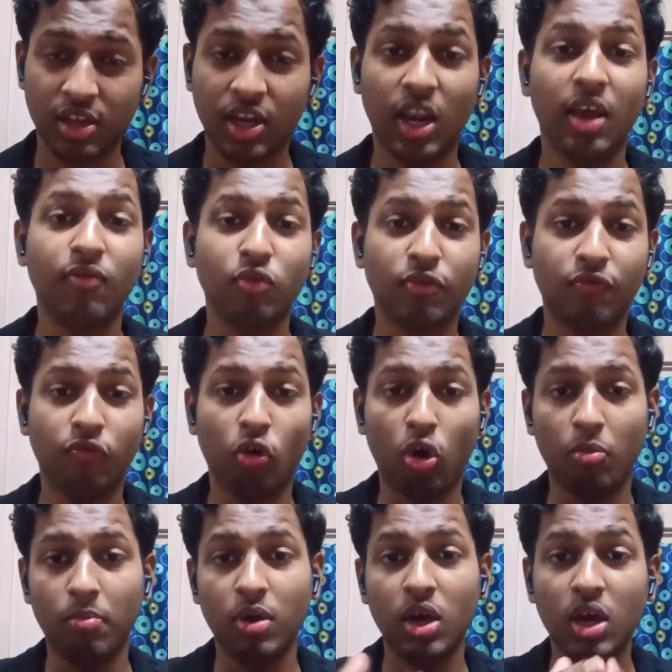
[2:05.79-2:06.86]
they would
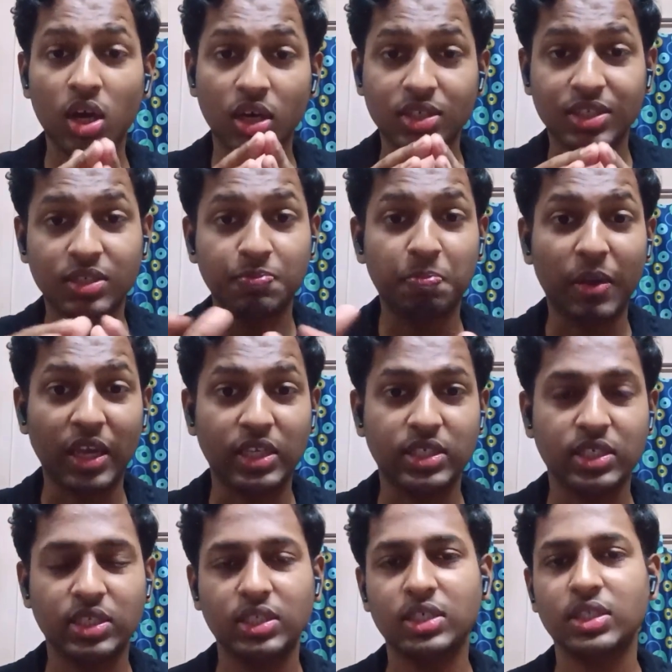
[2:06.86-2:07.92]
form a
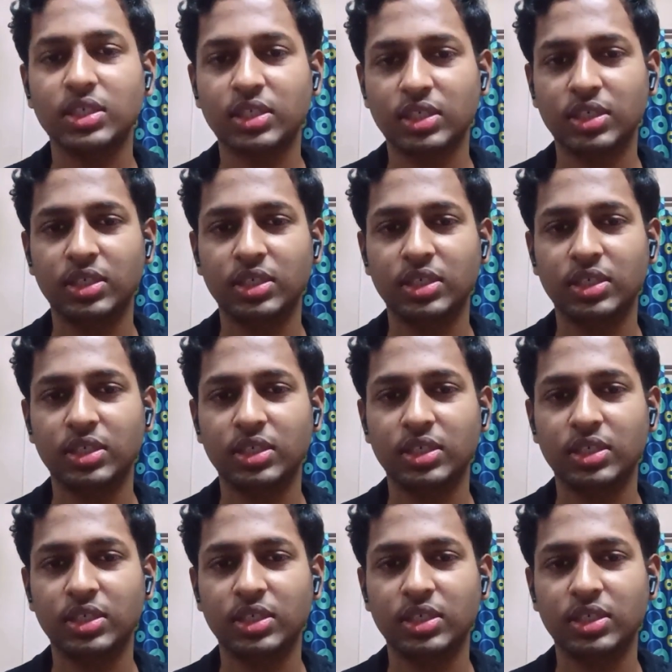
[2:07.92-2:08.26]
space.